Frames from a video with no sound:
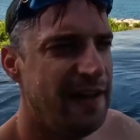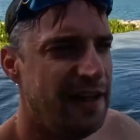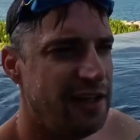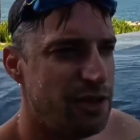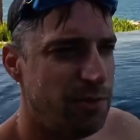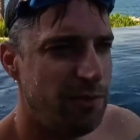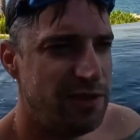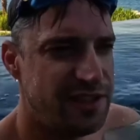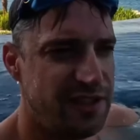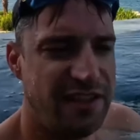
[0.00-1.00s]
a warm
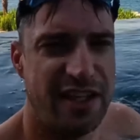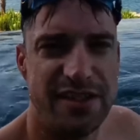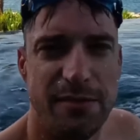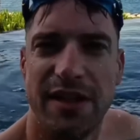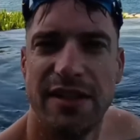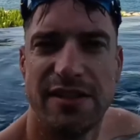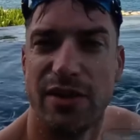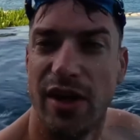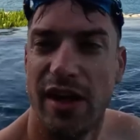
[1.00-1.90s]
pool's not so good.